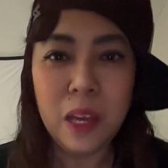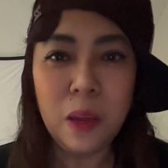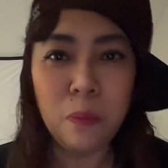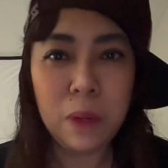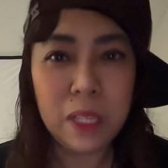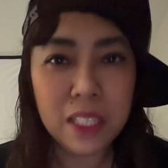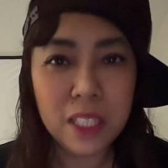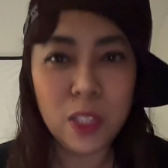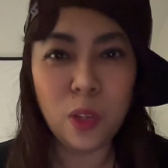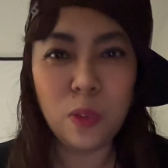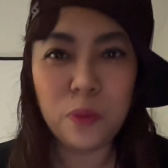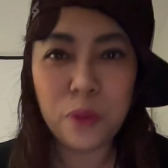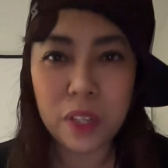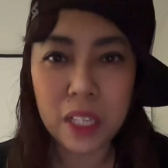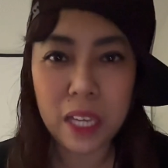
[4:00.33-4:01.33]
Please
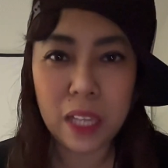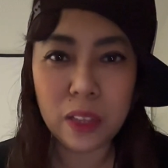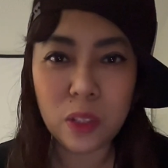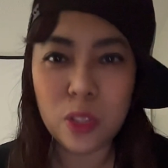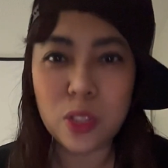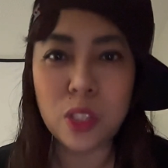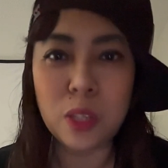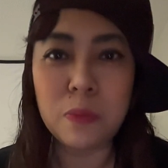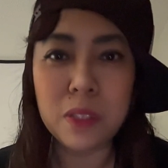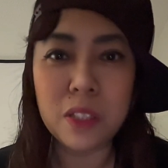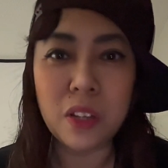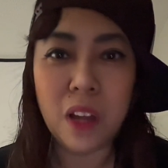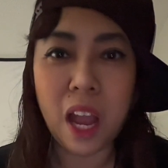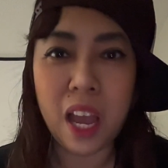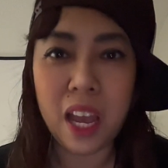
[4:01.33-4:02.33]
don't forget to
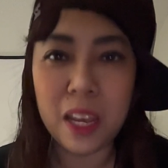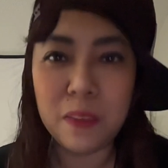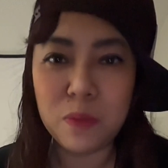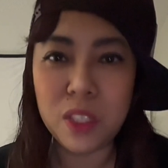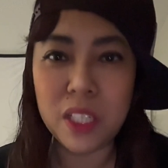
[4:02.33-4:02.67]
subscribe.